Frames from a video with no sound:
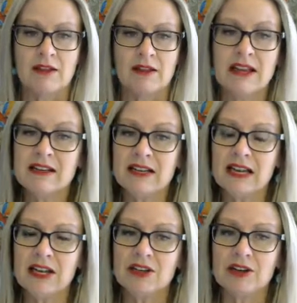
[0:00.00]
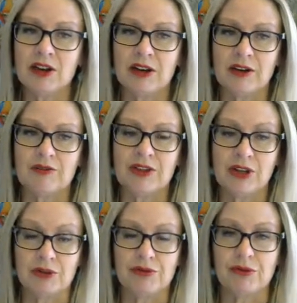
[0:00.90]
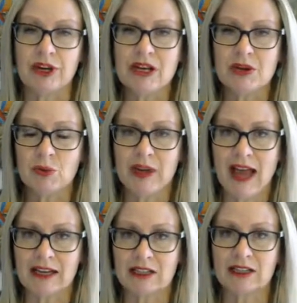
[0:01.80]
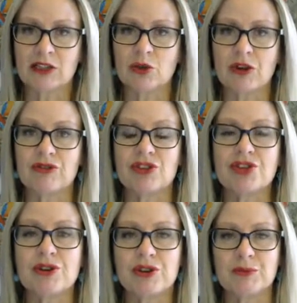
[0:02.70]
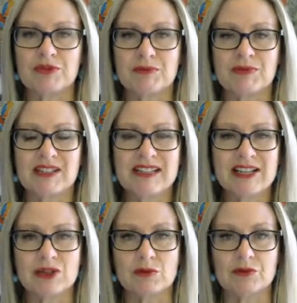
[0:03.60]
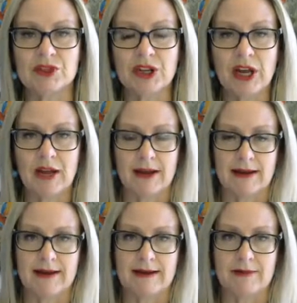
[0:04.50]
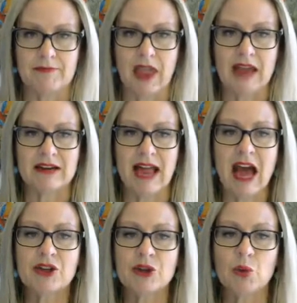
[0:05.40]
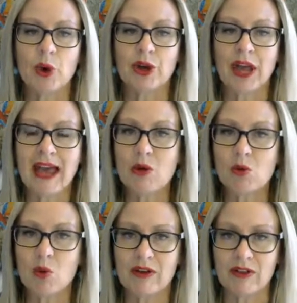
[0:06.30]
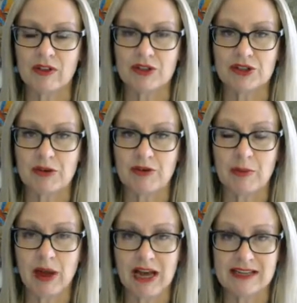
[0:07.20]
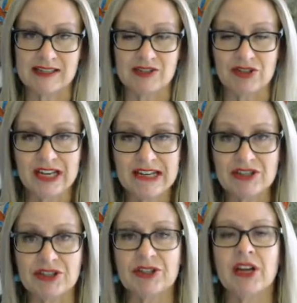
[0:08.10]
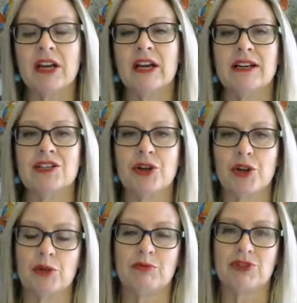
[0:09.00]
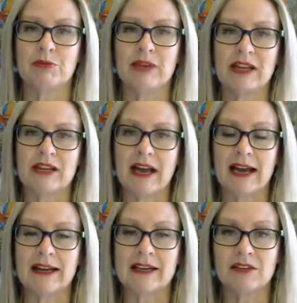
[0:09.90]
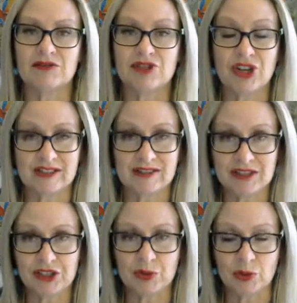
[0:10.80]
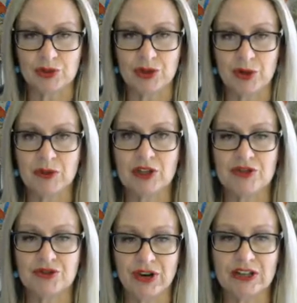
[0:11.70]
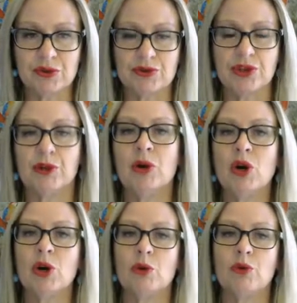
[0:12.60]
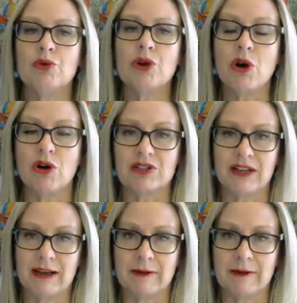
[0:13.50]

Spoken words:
Then in video 3 we had a little look at the terms themselves and how you work out whether the parties intended a term to be a justiciable term, a contractual term, or not.